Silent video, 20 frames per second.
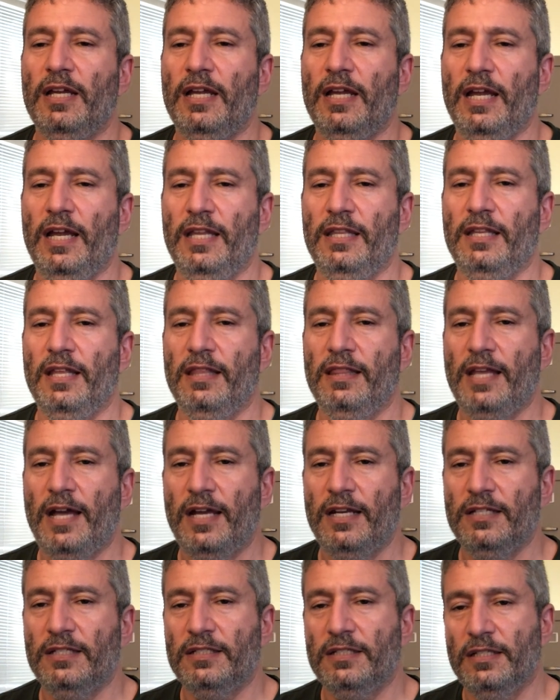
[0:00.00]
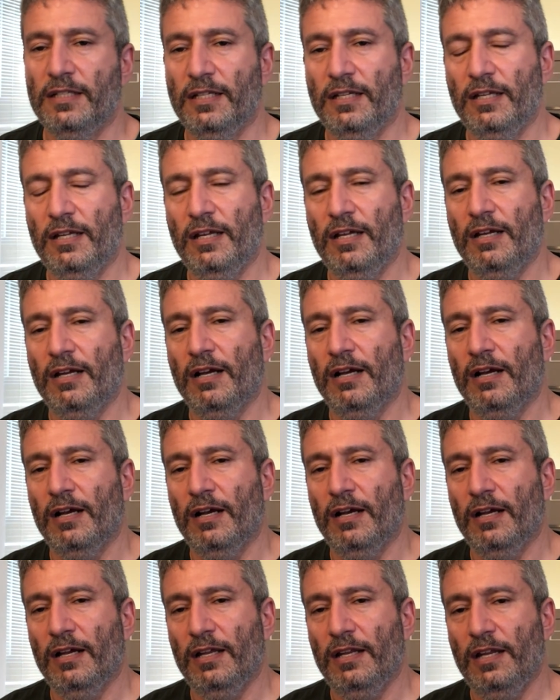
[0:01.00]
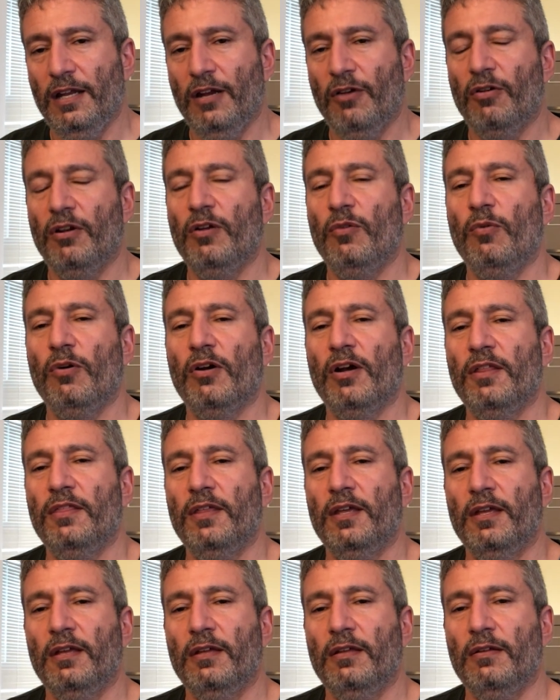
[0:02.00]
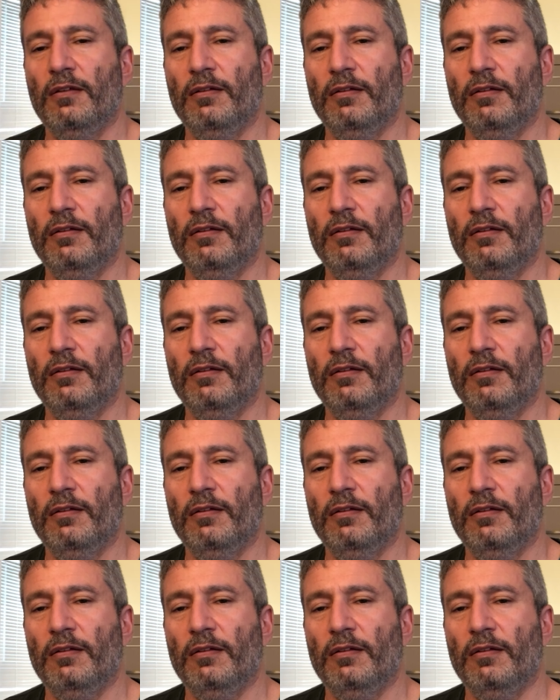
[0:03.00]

and that is an area where I think